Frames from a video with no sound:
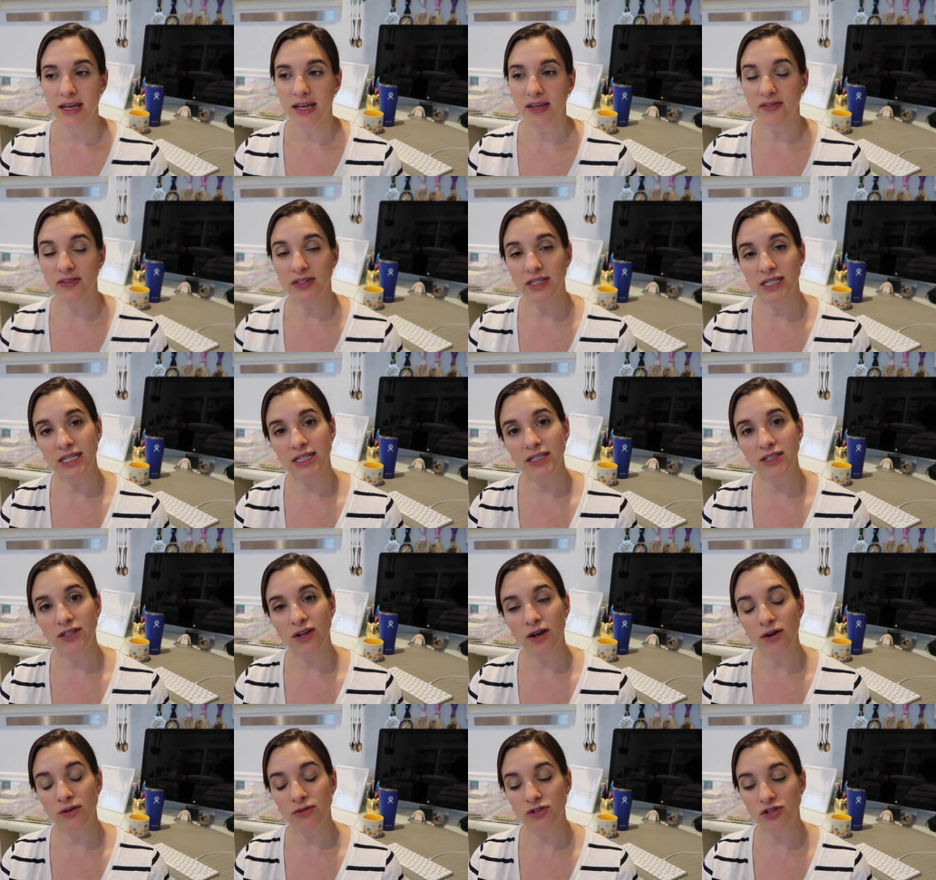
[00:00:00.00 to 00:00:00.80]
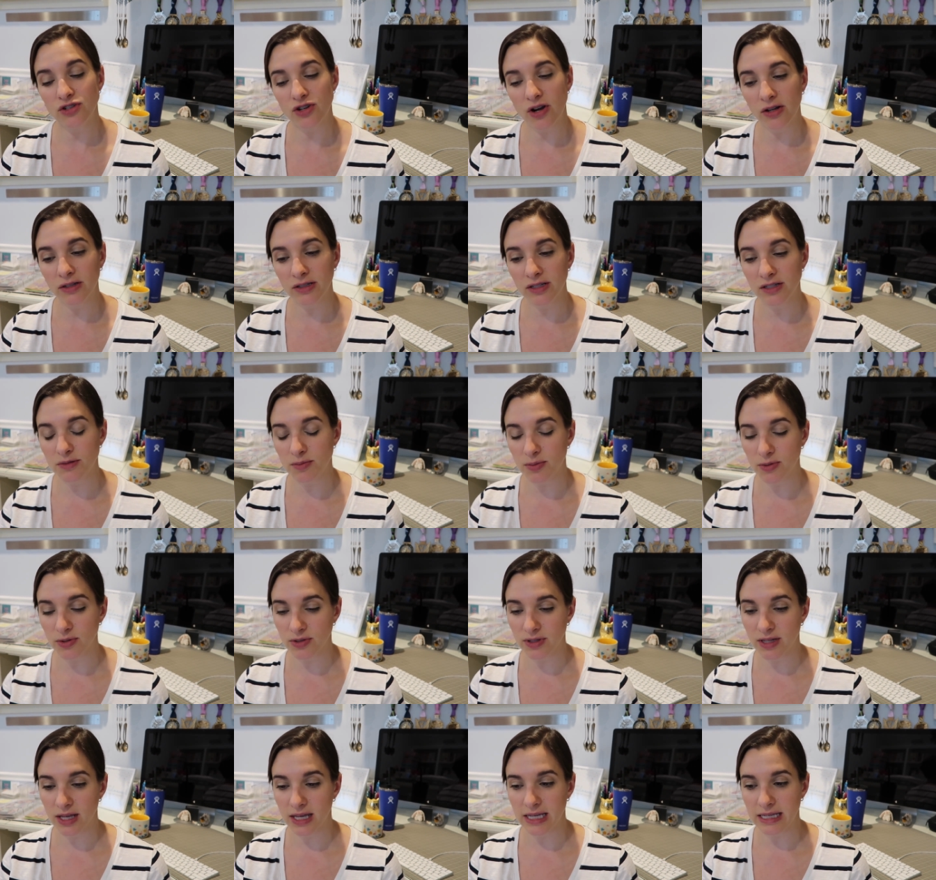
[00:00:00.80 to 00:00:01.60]
If you didn't know, Charlotte's
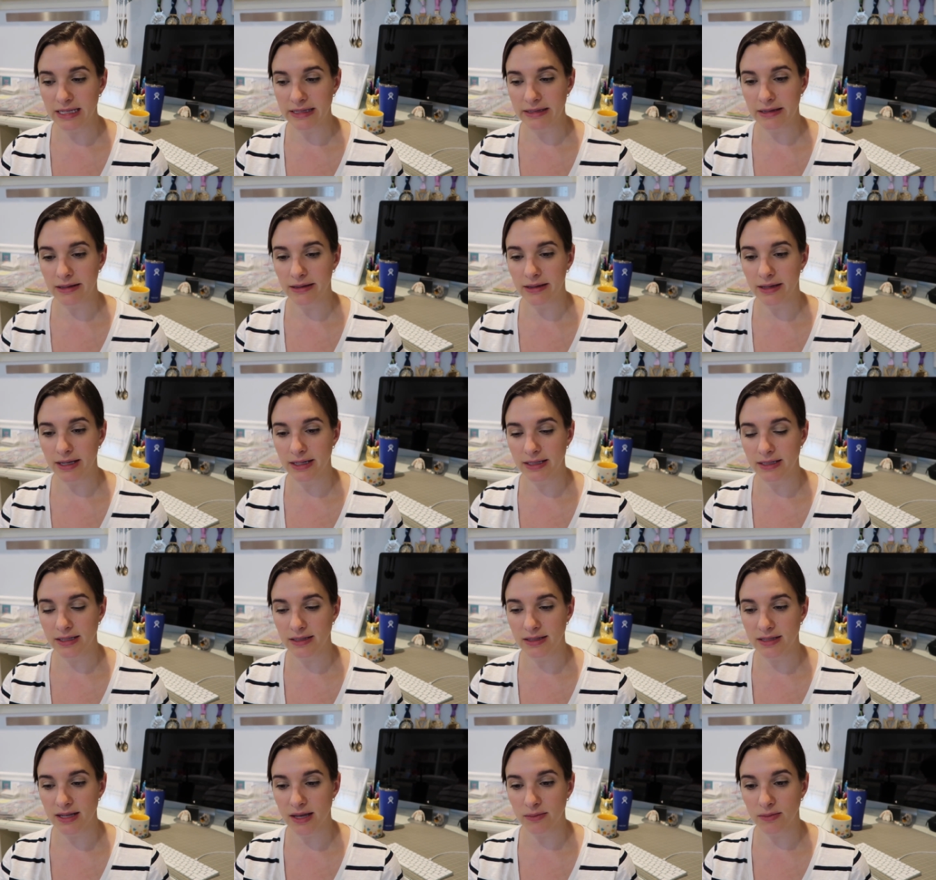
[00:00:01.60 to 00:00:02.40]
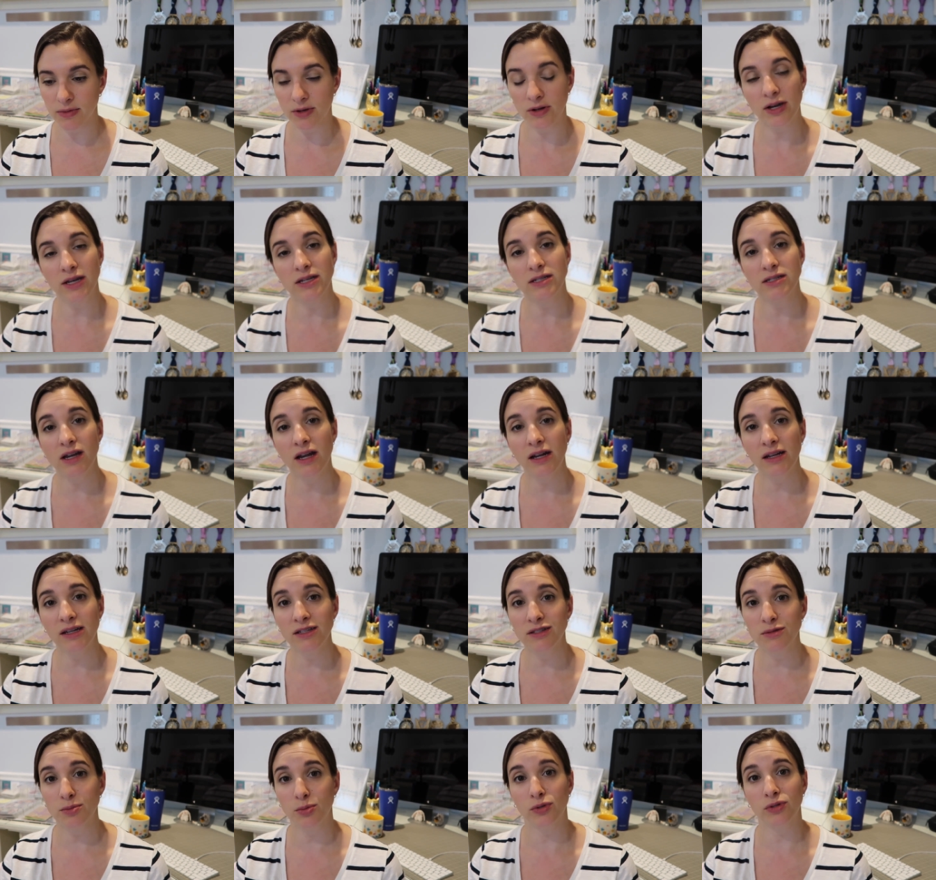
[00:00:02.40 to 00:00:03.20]
birthday is in late December and
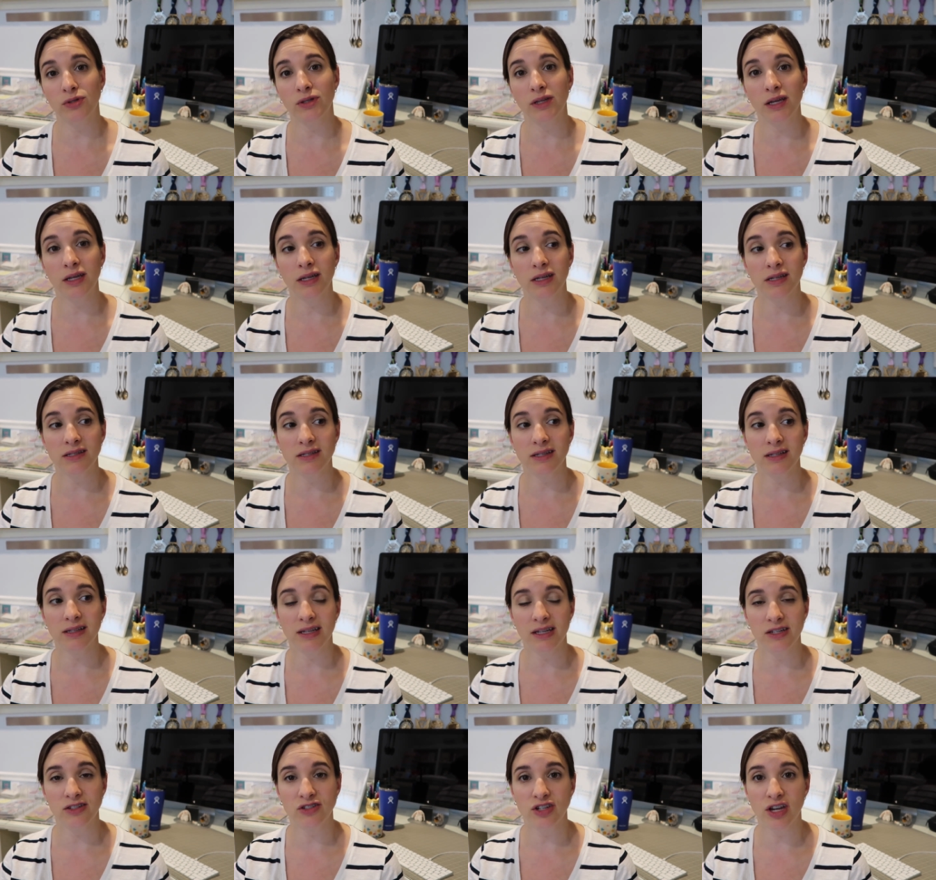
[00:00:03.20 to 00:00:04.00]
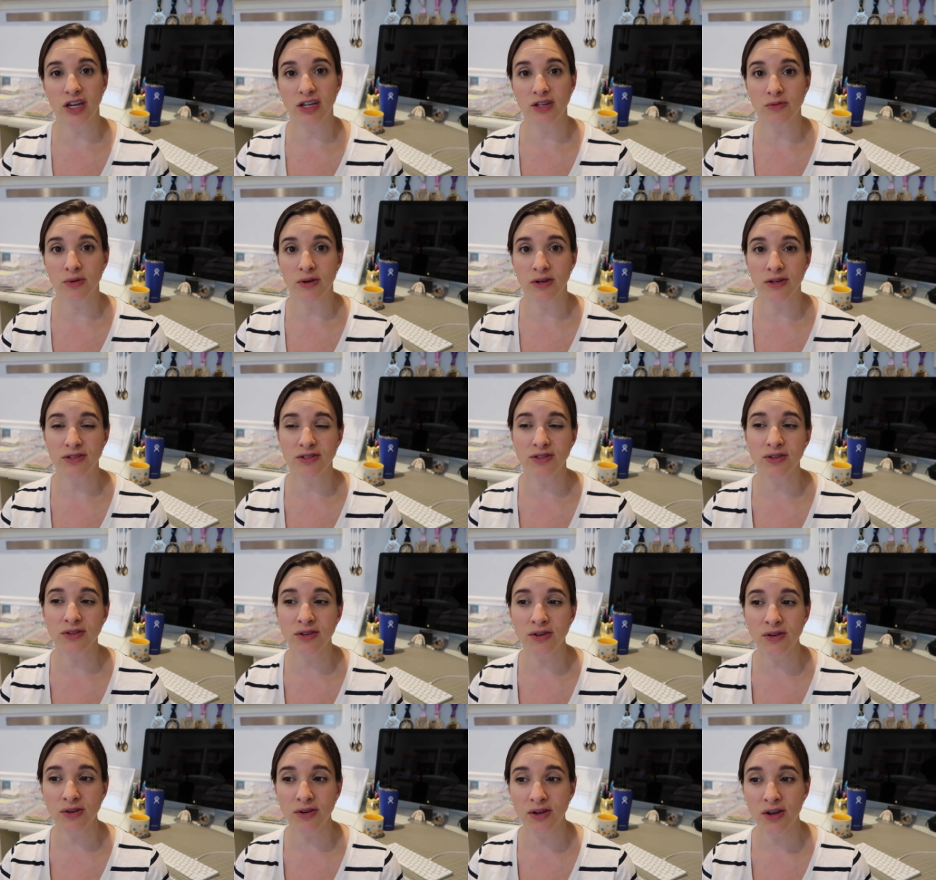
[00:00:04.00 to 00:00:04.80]
Donnie's birthday is in late January.
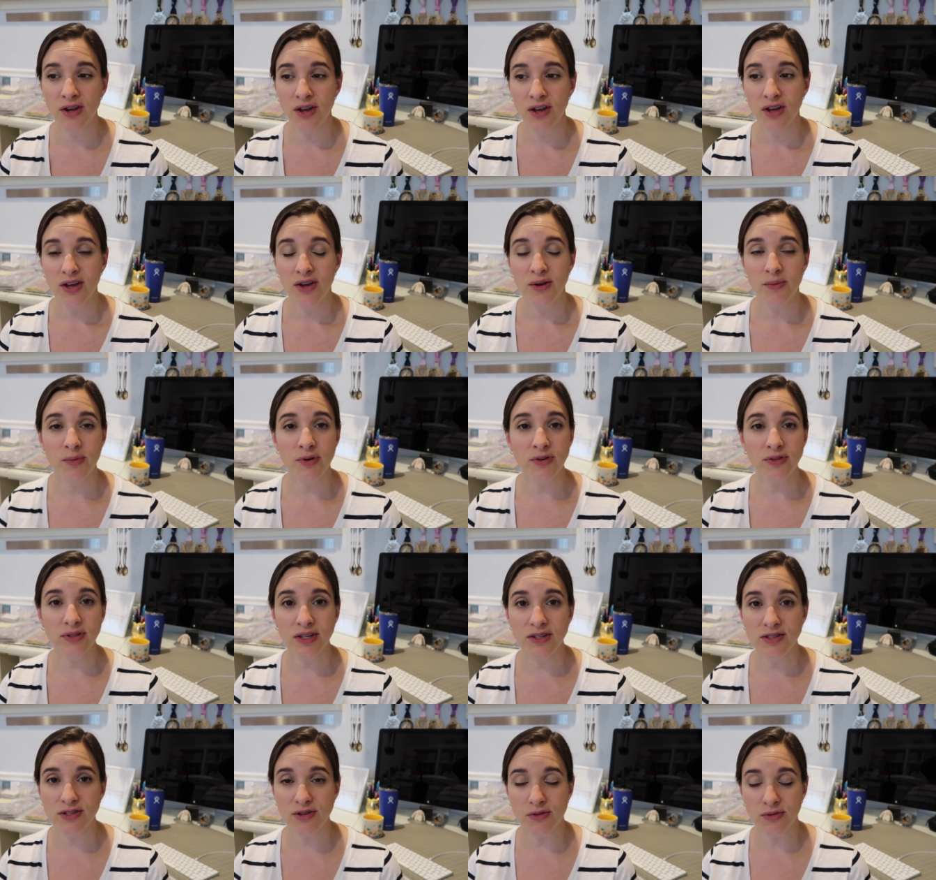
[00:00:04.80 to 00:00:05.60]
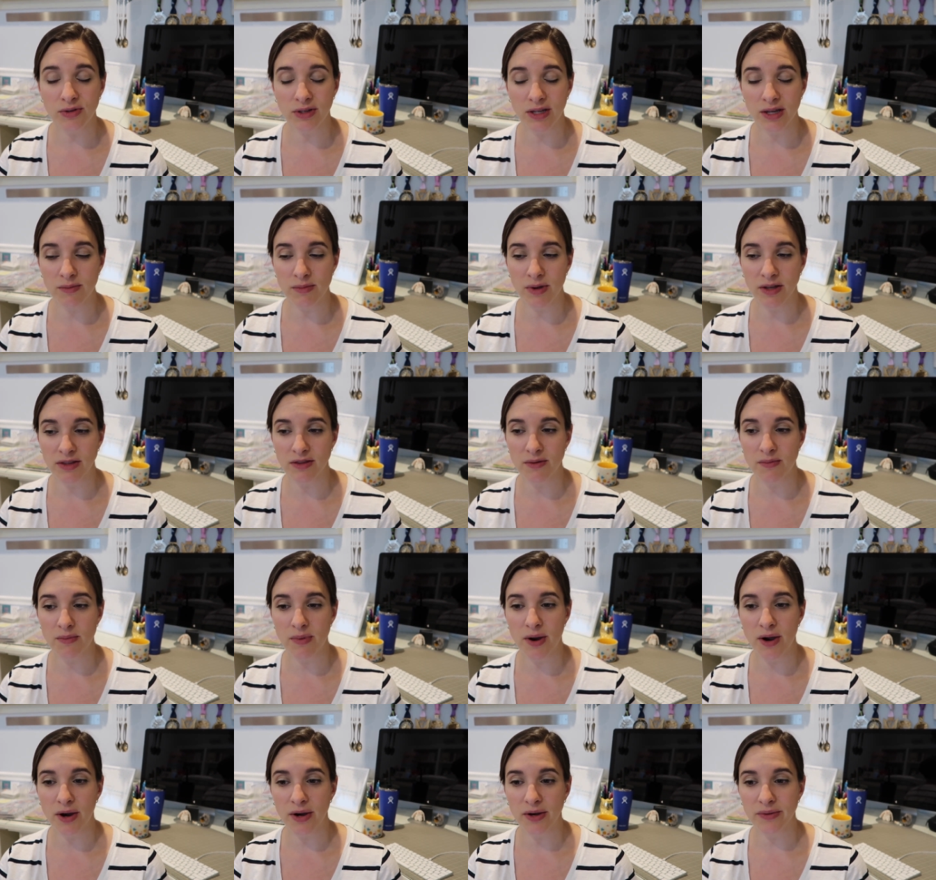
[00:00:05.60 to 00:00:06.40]
So their birthdays are only a month
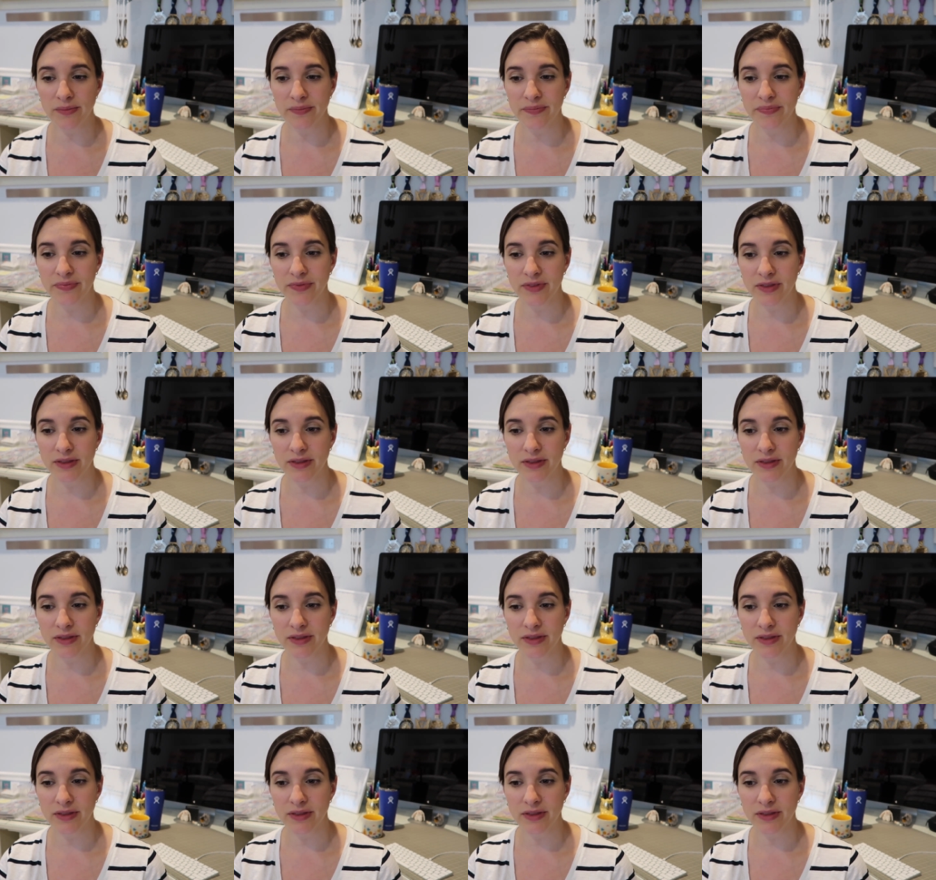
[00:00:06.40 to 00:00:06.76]
apart.